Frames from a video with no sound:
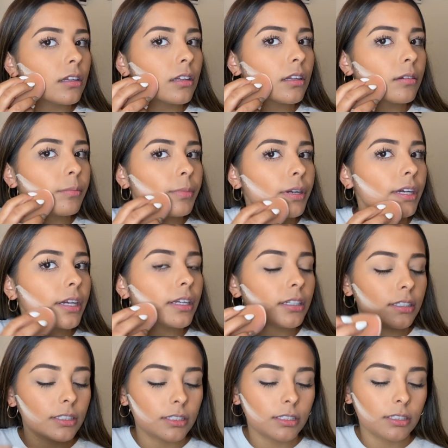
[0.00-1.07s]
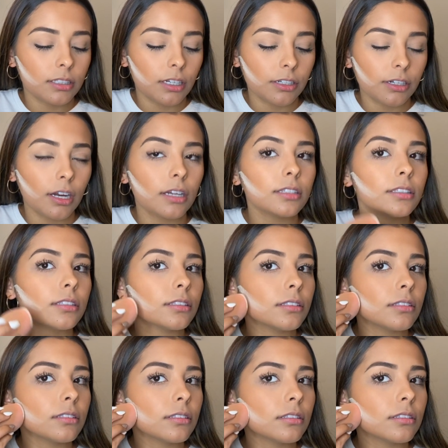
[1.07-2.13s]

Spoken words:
and bring it across,